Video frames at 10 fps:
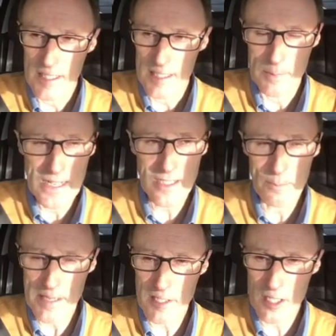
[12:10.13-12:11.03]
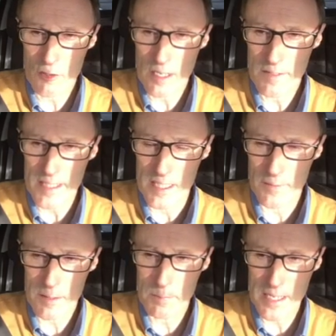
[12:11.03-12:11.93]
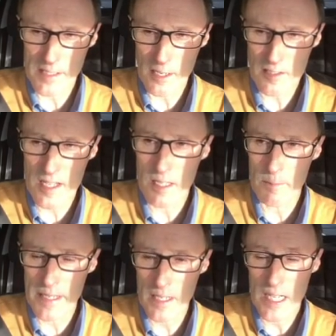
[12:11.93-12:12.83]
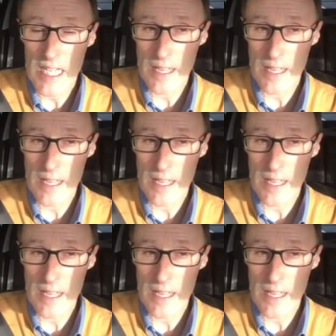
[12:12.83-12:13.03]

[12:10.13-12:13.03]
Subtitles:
It depends how busy the traffic is. If it's busy, I'll stay in the middle.